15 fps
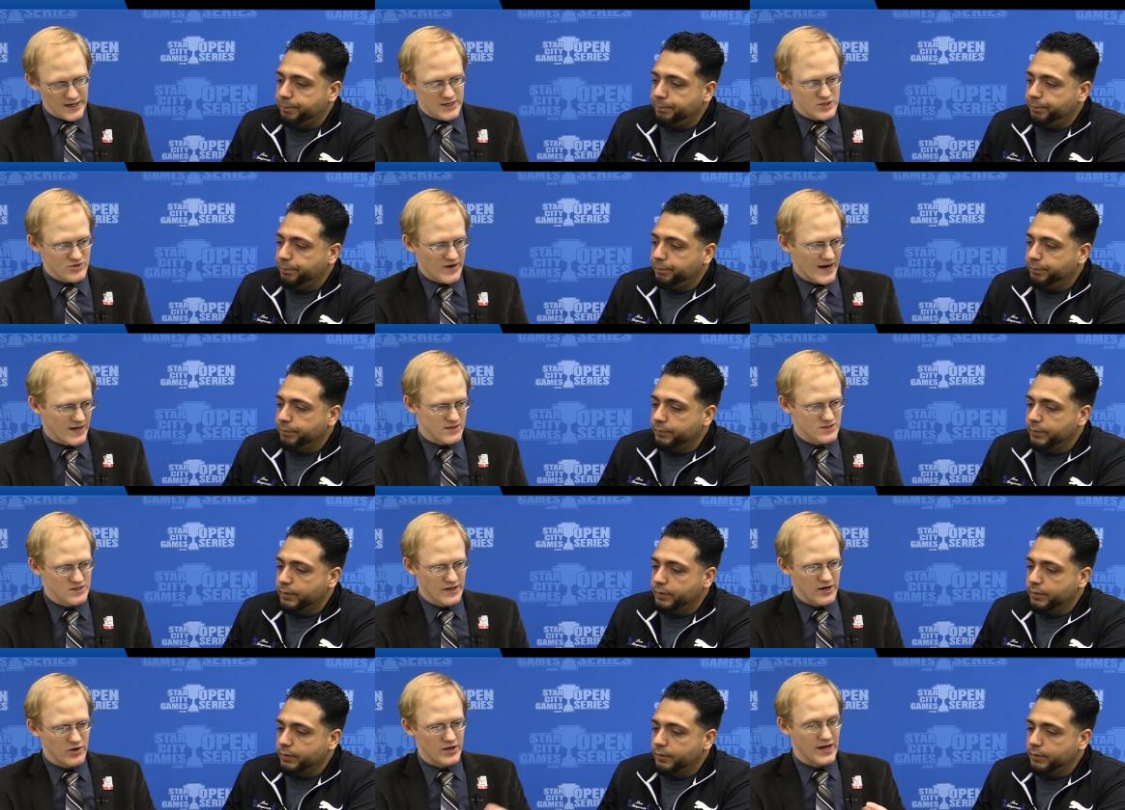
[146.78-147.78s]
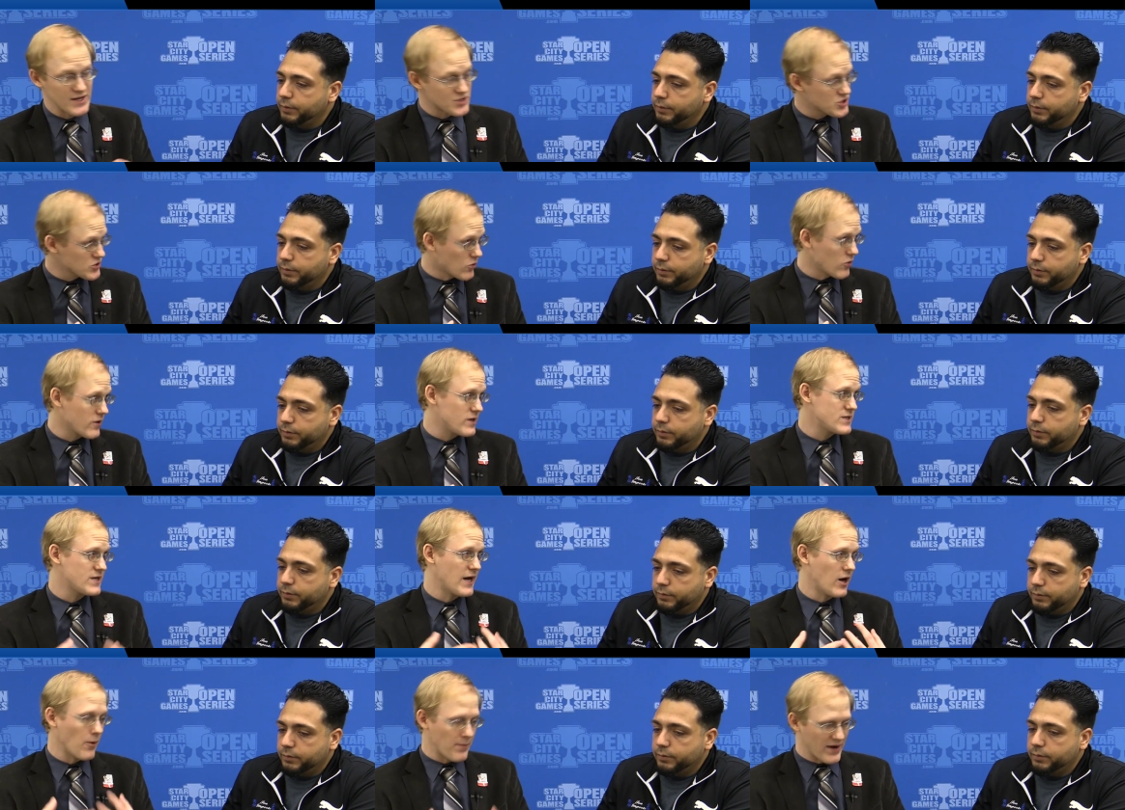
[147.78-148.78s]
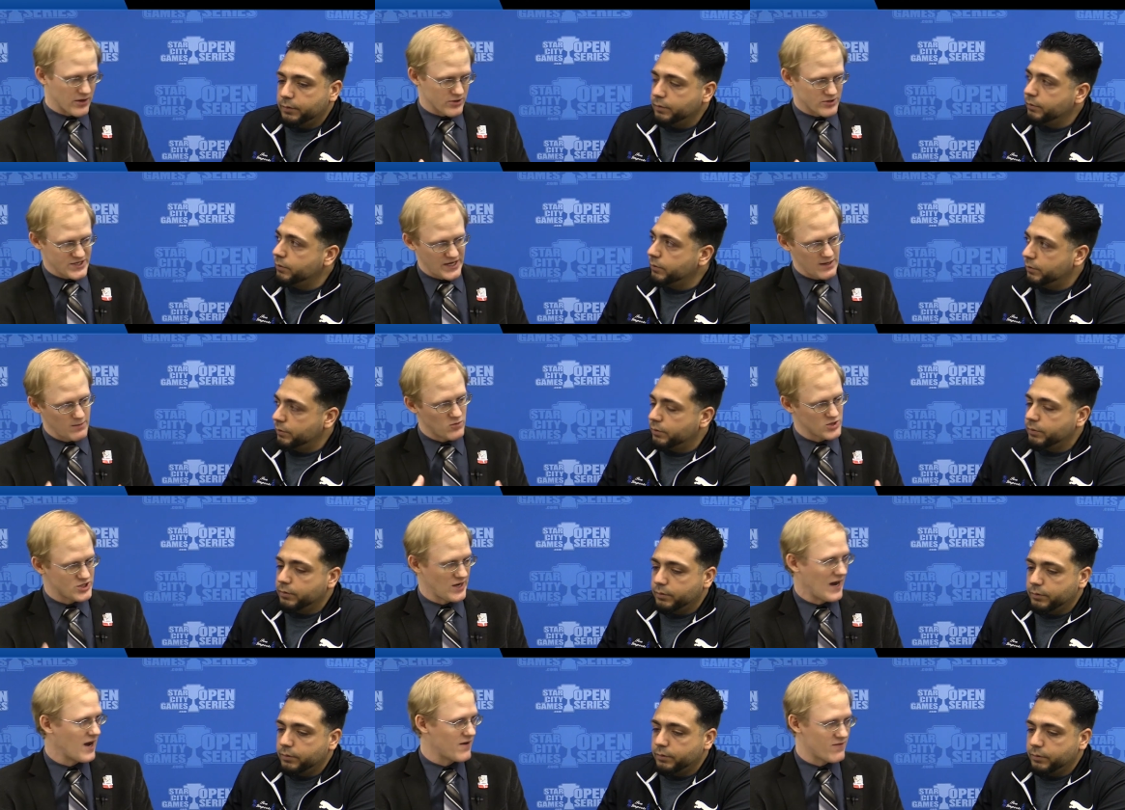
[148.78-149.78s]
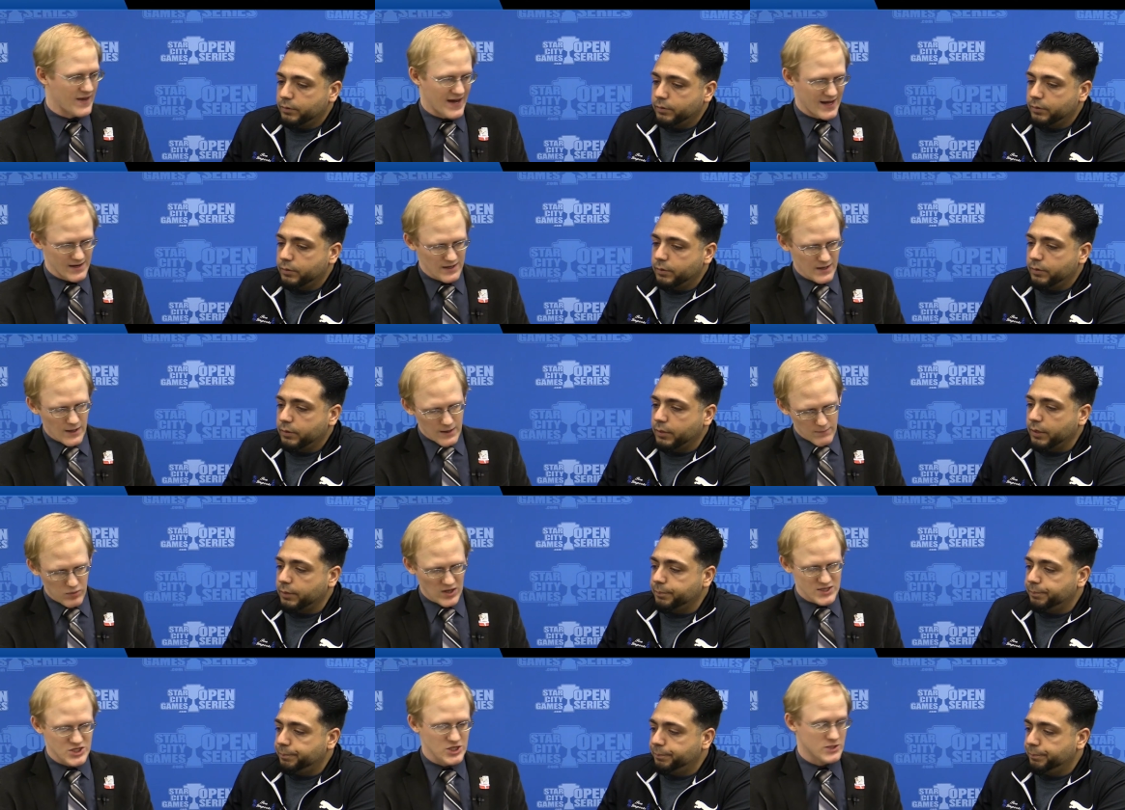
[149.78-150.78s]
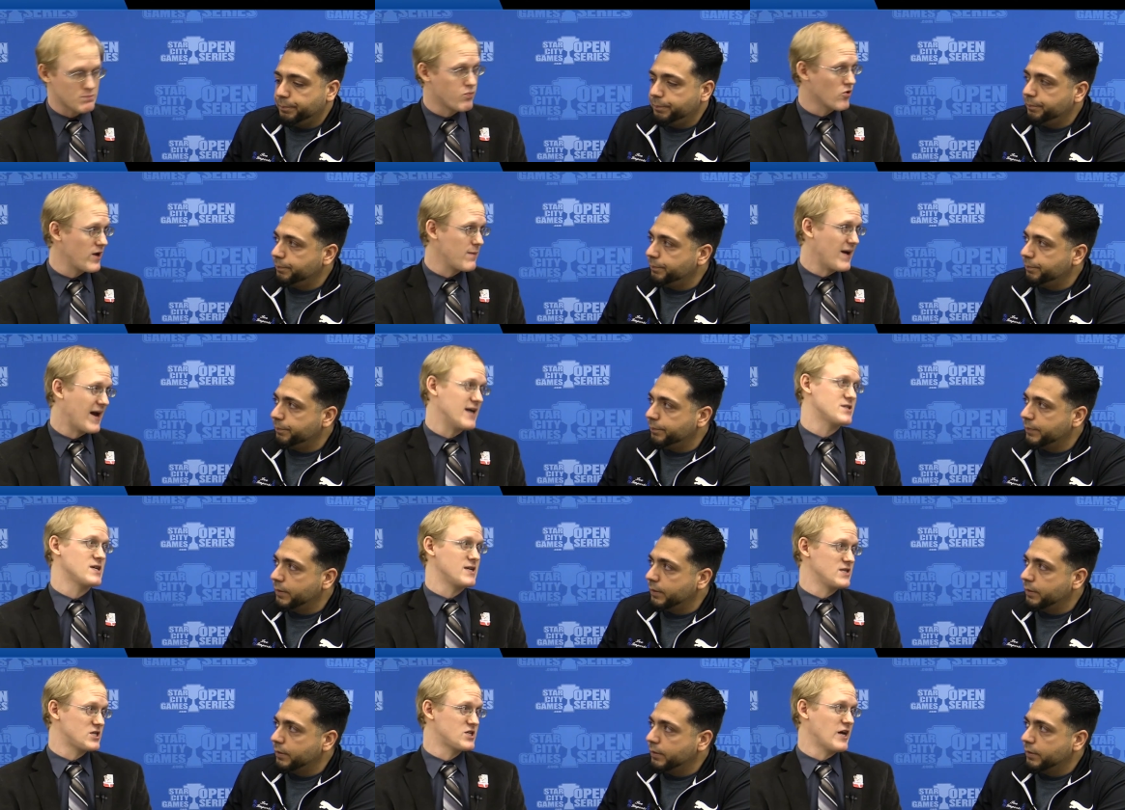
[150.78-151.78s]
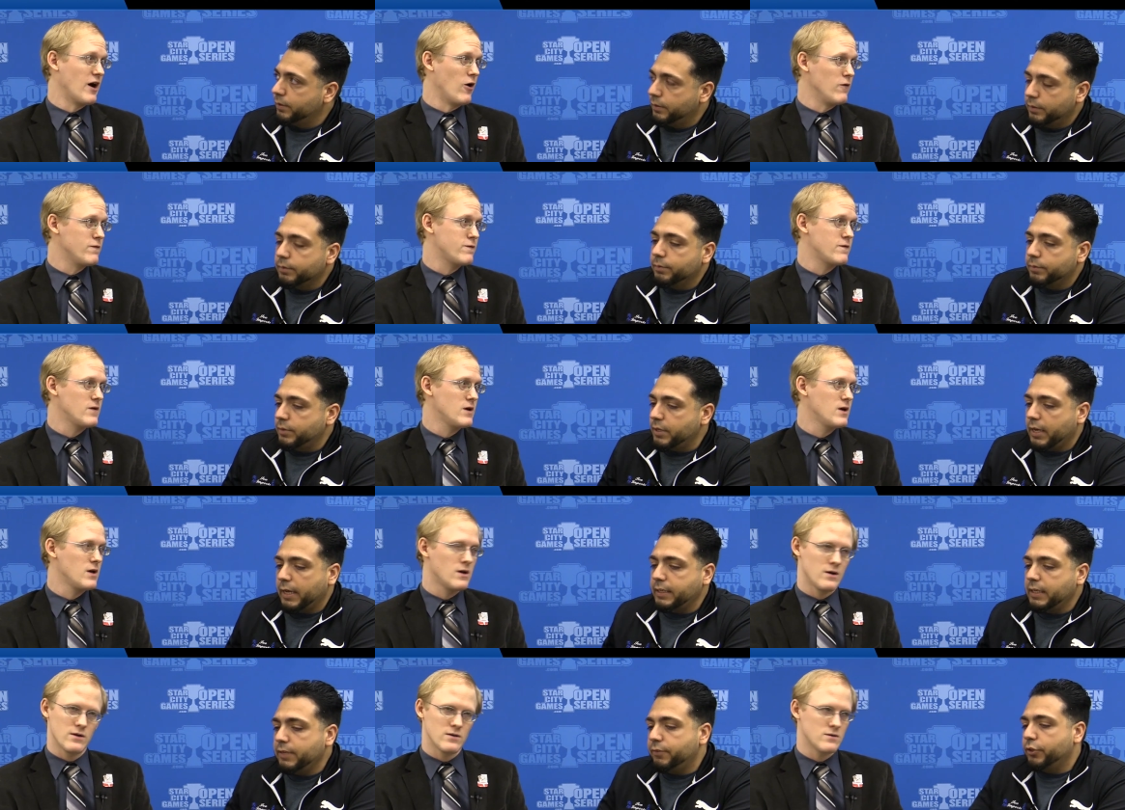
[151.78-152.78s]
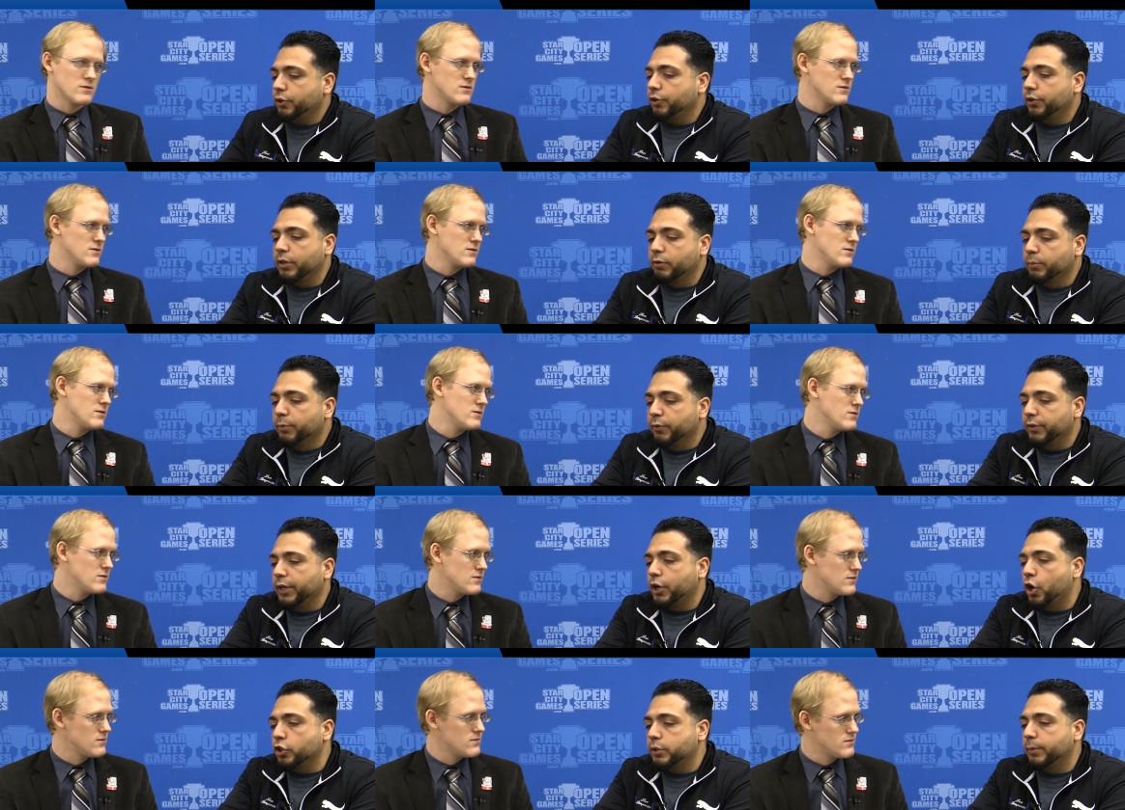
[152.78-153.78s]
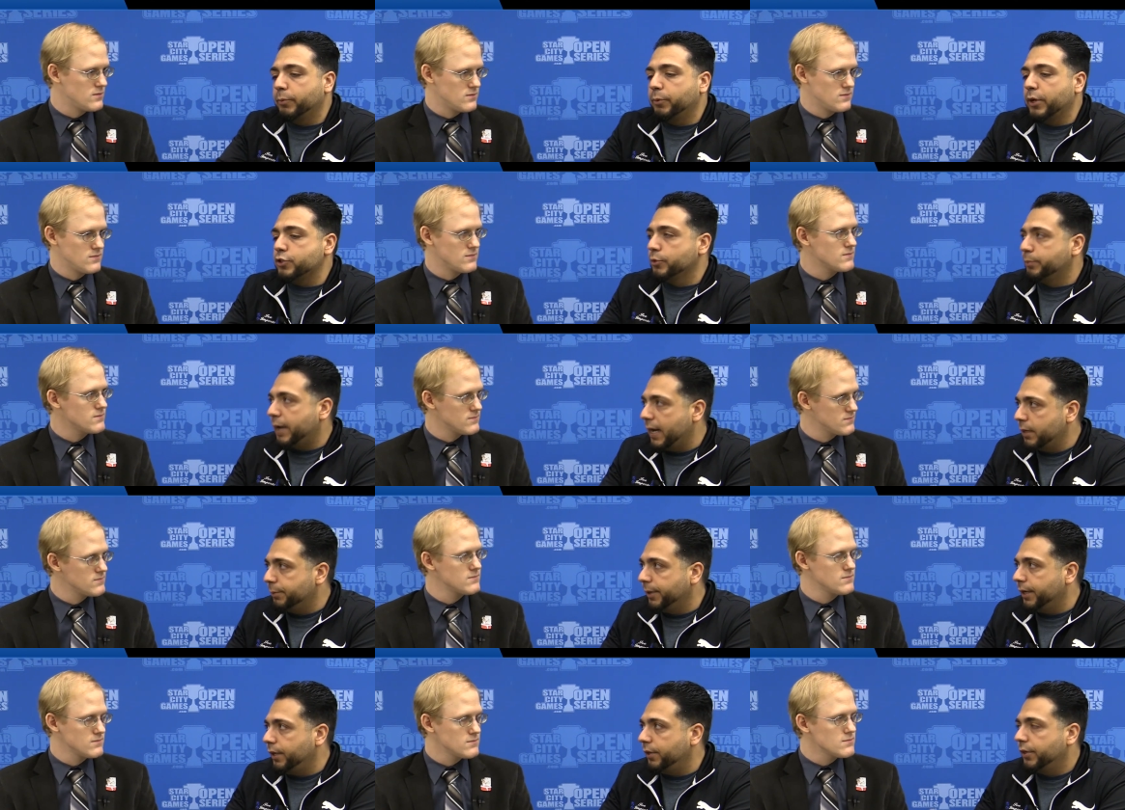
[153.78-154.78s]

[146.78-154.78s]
Speaker 1: Hidden Dragon Slayer. You got Sorin to help out your team once you have that.
Speaker 2: Yep. Plus just Brimaz in itself. Yeah, and even early removal like Ultimate Price or Bile Blight.